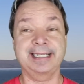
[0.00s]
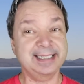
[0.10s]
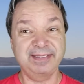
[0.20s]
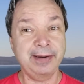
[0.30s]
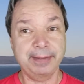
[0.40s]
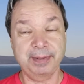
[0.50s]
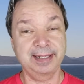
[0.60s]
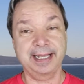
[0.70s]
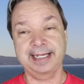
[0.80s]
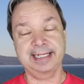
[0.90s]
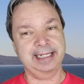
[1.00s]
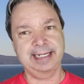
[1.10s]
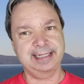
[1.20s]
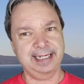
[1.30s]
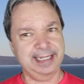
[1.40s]
It's very polite.
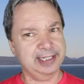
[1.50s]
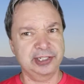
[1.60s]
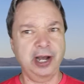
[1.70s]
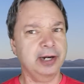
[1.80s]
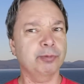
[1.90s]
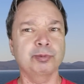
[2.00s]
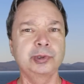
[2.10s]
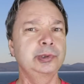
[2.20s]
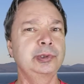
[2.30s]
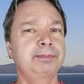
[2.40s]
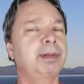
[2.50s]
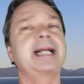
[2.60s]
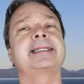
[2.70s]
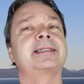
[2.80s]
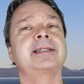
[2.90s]
It's not a rude
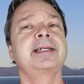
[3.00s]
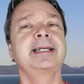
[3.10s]
button.